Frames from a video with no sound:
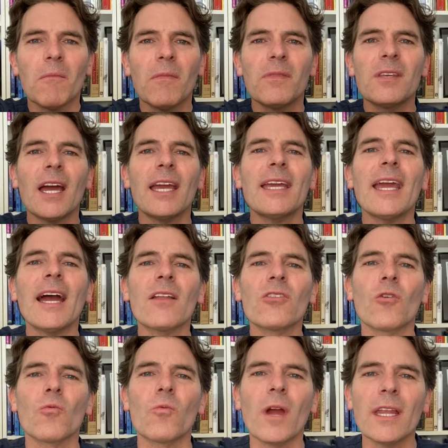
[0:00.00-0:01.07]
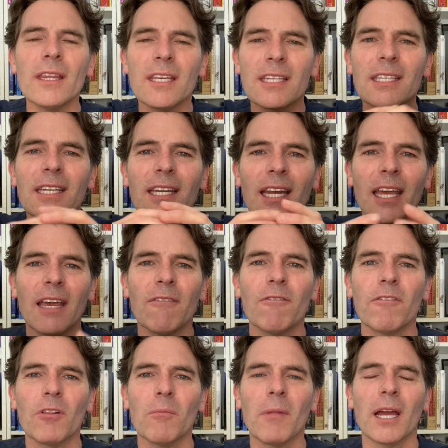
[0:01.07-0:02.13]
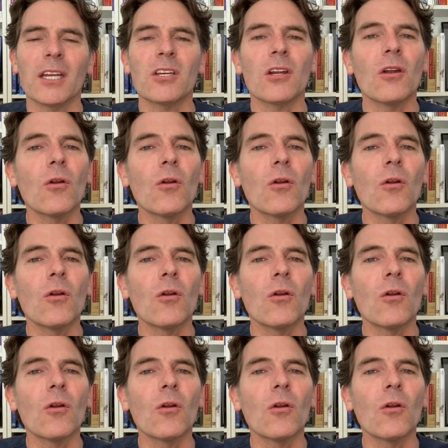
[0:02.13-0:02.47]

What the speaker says: take out the redness and inflammation and